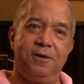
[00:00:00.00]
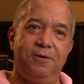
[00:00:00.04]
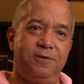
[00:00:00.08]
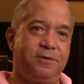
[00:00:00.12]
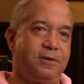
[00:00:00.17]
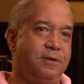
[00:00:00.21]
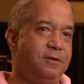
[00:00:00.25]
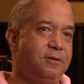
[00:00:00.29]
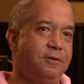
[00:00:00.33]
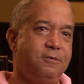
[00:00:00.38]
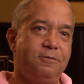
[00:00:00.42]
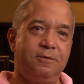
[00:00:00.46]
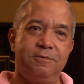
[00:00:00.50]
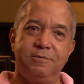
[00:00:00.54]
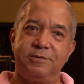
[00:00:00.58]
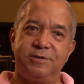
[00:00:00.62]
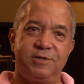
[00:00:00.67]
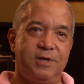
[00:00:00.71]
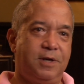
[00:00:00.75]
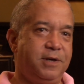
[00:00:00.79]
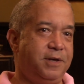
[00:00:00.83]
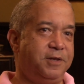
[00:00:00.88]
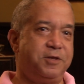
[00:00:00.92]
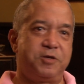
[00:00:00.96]
in
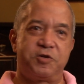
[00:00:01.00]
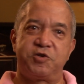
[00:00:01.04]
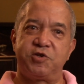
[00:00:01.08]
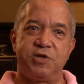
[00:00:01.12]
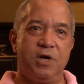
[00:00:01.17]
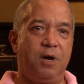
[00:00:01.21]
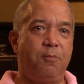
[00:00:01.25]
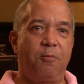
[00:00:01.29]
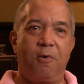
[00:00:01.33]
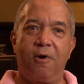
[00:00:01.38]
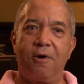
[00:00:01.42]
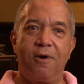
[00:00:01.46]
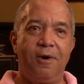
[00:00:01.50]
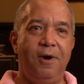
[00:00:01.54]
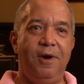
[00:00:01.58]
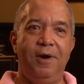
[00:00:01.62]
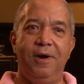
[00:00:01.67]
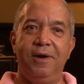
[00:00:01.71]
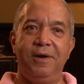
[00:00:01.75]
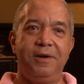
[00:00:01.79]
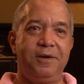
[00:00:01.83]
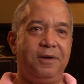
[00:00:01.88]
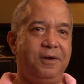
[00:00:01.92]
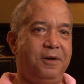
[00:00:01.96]
the in the summer,
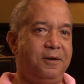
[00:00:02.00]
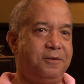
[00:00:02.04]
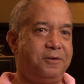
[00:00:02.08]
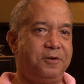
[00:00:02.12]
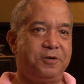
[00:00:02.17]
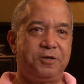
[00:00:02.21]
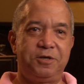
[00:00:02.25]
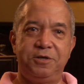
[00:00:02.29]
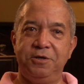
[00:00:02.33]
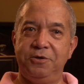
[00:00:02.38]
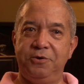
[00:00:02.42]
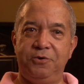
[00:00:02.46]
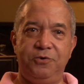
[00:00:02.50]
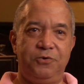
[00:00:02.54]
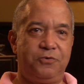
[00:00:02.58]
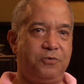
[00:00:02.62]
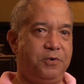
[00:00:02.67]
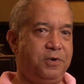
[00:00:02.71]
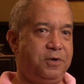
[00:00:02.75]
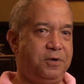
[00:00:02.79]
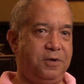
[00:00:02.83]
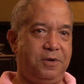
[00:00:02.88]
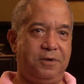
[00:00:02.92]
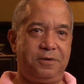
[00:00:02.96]
the shoes
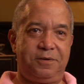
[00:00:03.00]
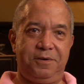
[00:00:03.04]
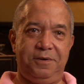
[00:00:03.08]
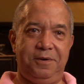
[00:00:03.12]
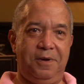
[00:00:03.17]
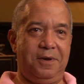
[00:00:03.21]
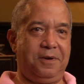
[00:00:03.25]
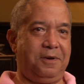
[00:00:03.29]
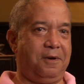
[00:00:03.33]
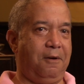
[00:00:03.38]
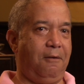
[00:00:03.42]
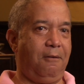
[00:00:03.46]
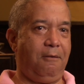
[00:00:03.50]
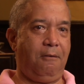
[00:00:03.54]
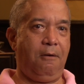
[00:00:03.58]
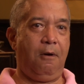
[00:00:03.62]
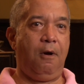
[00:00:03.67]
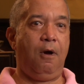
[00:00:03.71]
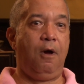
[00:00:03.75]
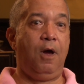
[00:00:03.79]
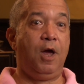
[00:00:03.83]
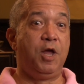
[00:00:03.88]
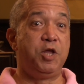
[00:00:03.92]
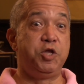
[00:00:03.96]
were just,
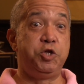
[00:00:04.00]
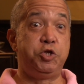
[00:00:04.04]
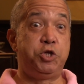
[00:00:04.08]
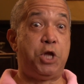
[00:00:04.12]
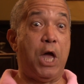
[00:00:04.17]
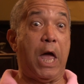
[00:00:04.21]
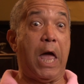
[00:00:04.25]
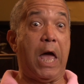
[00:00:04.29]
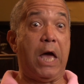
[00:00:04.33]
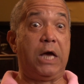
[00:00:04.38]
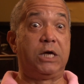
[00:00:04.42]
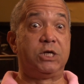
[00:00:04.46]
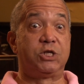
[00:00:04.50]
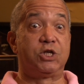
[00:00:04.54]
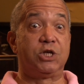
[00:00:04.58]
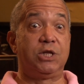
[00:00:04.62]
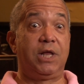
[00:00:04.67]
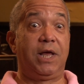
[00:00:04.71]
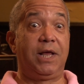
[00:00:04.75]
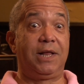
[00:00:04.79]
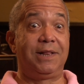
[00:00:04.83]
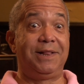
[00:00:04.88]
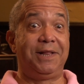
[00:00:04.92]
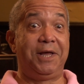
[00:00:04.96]

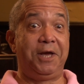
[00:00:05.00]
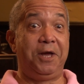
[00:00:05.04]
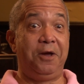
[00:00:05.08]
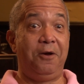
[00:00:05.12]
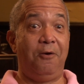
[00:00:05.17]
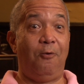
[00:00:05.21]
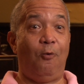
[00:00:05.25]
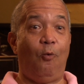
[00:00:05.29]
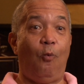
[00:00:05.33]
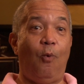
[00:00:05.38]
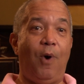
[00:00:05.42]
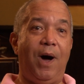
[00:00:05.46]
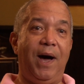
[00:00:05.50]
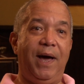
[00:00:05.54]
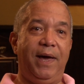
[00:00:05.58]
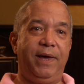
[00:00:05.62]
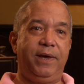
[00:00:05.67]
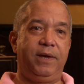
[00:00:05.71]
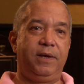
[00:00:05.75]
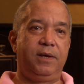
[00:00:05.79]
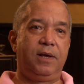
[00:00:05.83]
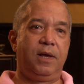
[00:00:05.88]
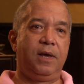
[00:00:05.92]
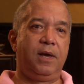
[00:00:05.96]
dazzlingly
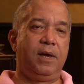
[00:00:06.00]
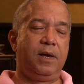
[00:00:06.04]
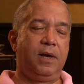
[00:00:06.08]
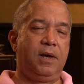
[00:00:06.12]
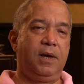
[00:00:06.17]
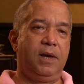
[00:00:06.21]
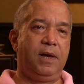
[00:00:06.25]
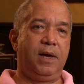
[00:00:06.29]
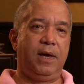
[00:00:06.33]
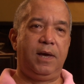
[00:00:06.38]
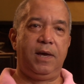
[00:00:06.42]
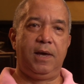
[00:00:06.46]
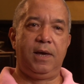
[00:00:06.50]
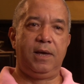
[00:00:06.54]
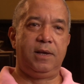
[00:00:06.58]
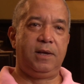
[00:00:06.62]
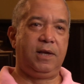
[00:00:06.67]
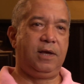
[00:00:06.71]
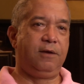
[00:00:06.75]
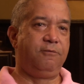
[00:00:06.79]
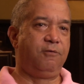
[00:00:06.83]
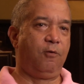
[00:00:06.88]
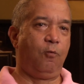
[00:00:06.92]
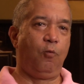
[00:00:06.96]
white, and
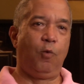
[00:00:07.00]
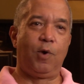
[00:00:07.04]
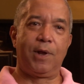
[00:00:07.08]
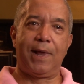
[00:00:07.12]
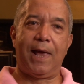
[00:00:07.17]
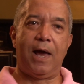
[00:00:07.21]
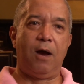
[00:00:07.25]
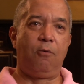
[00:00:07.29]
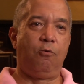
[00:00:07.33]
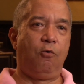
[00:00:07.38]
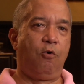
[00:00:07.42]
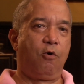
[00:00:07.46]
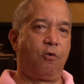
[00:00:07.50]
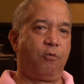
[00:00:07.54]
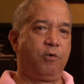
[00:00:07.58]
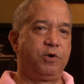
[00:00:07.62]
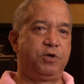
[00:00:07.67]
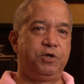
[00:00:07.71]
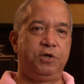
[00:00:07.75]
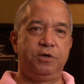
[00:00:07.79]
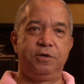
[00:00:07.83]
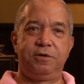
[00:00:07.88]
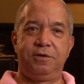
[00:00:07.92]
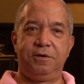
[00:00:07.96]
even what I wore was
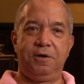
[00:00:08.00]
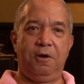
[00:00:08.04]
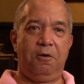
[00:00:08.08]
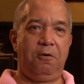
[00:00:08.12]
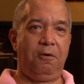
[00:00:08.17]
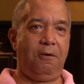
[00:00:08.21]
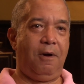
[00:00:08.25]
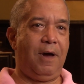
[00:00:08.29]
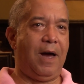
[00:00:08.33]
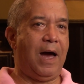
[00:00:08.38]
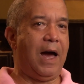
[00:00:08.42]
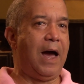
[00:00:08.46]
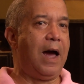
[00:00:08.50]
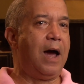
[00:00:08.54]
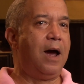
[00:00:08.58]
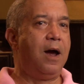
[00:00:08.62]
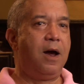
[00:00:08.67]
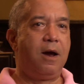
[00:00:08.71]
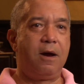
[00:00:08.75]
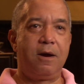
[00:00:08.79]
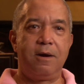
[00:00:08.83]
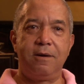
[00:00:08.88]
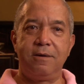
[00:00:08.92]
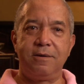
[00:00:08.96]
just,
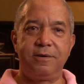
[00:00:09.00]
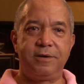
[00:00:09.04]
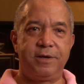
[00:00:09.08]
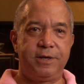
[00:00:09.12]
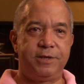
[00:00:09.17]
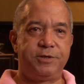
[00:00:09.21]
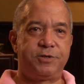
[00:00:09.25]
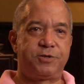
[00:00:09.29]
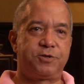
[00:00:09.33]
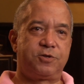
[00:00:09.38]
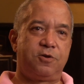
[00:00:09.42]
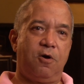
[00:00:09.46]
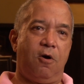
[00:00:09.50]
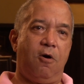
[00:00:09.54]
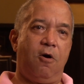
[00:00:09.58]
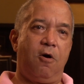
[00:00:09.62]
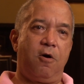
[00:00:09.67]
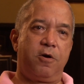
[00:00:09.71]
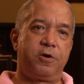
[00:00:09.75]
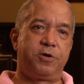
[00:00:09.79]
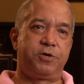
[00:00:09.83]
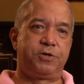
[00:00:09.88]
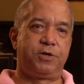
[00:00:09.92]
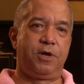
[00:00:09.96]
ironed and
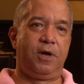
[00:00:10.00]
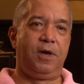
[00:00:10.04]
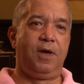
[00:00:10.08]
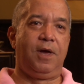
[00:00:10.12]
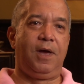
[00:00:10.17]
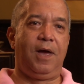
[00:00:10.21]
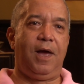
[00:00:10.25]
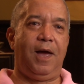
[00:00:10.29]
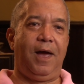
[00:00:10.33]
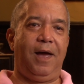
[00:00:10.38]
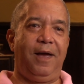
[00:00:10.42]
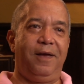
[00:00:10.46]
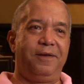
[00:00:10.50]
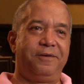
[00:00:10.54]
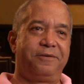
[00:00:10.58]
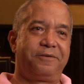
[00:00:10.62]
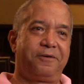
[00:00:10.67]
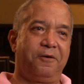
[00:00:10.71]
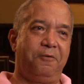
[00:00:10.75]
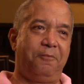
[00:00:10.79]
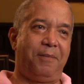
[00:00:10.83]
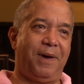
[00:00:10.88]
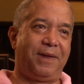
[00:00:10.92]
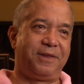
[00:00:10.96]
starched. And
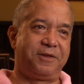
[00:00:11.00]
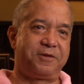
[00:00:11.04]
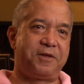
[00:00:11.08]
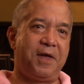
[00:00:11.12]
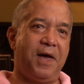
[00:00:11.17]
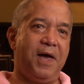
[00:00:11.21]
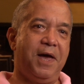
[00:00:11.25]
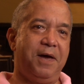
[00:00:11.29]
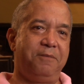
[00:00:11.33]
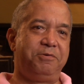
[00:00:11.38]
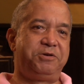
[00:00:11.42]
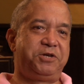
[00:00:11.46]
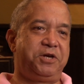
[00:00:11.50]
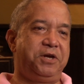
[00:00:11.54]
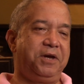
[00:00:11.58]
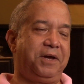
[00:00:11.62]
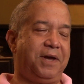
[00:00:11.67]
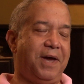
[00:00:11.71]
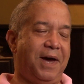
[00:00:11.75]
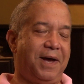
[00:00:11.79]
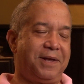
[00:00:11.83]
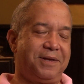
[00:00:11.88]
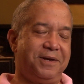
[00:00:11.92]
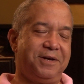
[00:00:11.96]
so by the time she
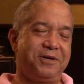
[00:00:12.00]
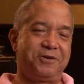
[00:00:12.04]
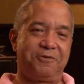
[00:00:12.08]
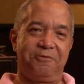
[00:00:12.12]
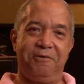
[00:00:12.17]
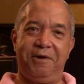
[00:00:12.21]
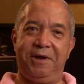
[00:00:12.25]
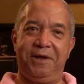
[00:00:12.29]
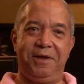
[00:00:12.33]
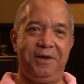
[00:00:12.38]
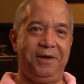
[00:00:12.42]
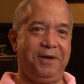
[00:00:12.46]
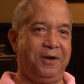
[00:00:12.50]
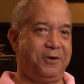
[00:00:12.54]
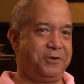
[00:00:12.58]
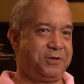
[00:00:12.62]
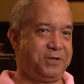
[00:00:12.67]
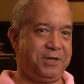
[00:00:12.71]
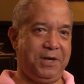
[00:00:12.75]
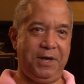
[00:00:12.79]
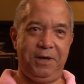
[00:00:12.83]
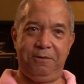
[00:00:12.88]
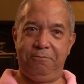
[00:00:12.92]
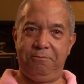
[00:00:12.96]
got us ready,
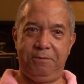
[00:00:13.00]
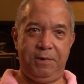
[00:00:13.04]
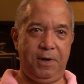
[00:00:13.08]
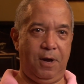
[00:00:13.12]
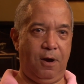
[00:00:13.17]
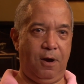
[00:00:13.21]
she,